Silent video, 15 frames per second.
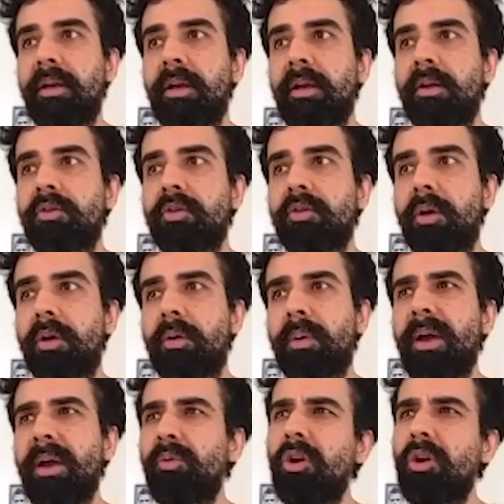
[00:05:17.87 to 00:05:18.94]
So, I
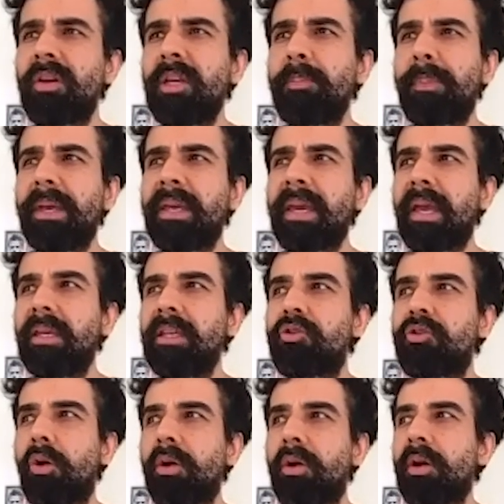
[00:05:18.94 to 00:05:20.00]
would not really pick any
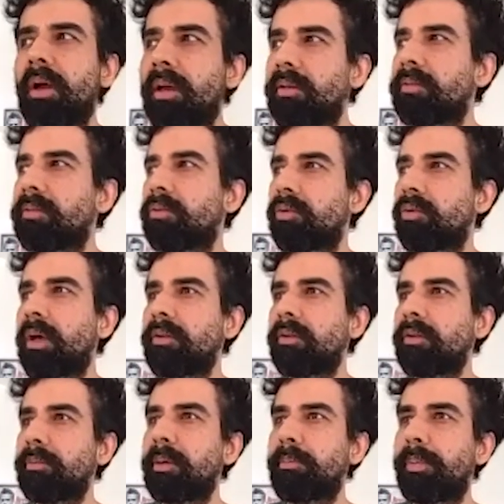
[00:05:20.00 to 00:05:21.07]
genre as you know as
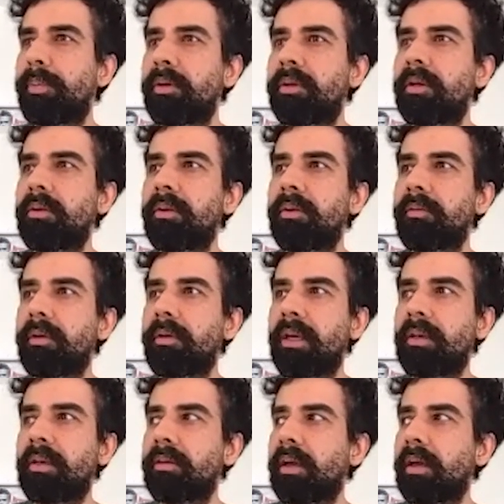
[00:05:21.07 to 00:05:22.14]
my particular
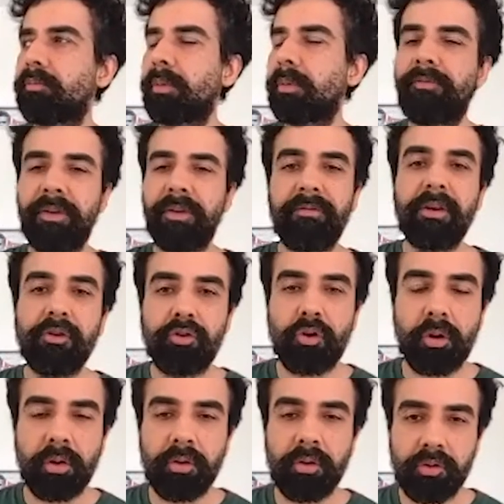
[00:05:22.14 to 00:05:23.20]
like as my favorite
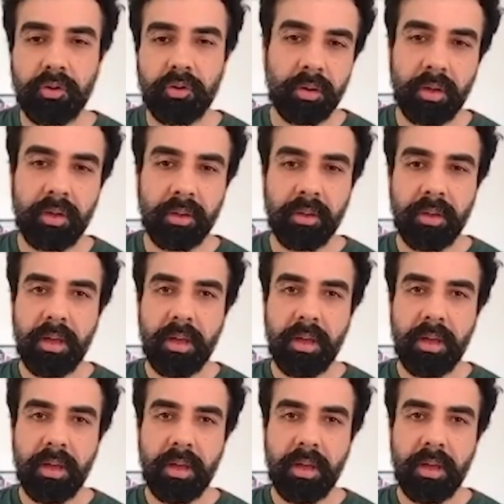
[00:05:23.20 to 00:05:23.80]
genre.